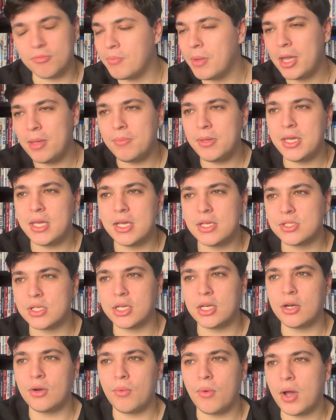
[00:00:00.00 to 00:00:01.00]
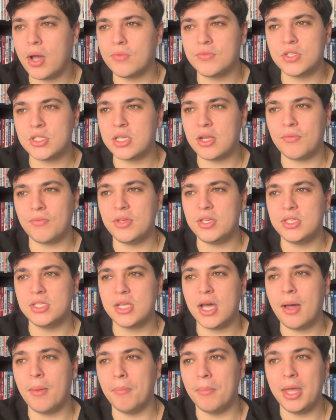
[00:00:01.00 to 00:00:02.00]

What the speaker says: Maybe he is. I don't know what other stuff he's done,